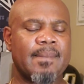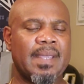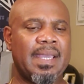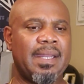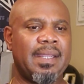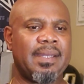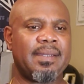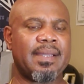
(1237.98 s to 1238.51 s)
And
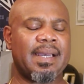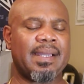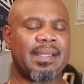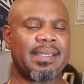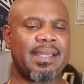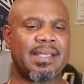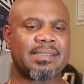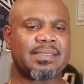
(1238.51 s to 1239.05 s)
then I
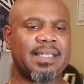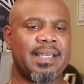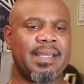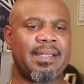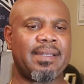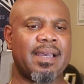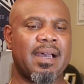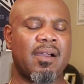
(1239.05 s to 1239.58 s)
guess
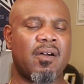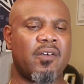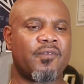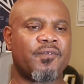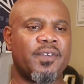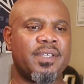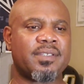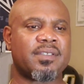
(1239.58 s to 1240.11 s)
in our
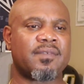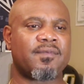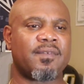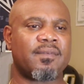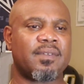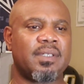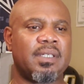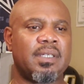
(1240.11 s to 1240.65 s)
offensive
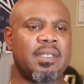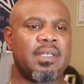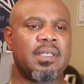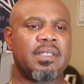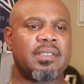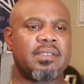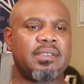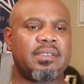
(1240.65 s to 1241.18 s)

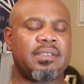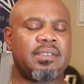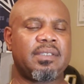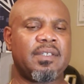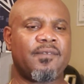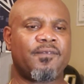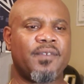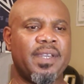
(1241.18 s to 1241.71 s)

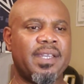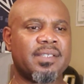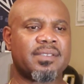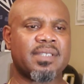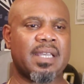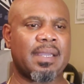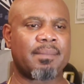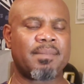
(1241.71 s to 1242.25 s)
defense,
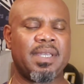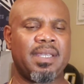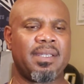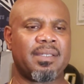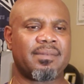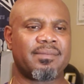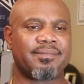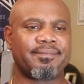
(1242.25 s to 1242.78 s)
I mean
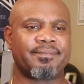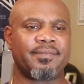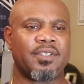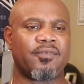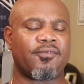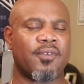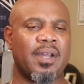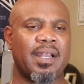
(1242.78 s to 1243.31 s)
the
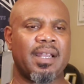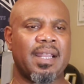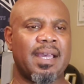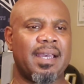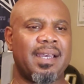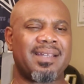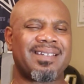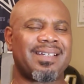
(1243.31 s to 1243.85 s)
front
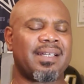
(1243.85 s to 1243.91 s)
line,